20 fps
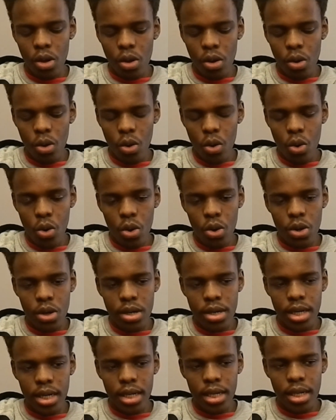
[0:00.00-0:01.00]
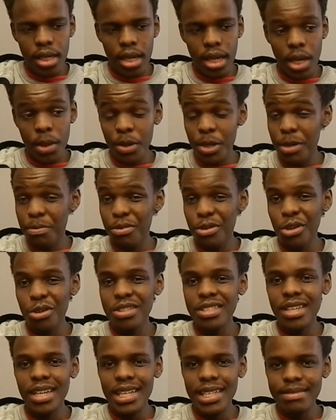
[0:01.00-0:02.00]
or I would approach
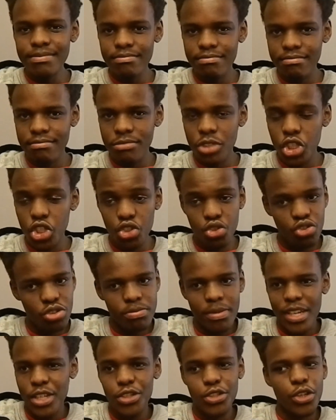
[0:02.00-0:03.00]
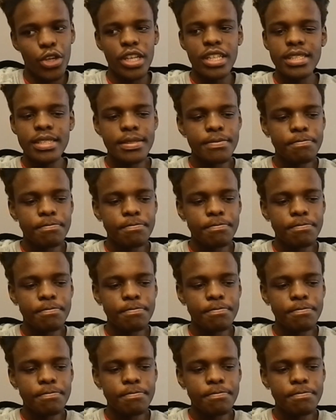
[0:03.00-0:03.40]
her, shoot my shot,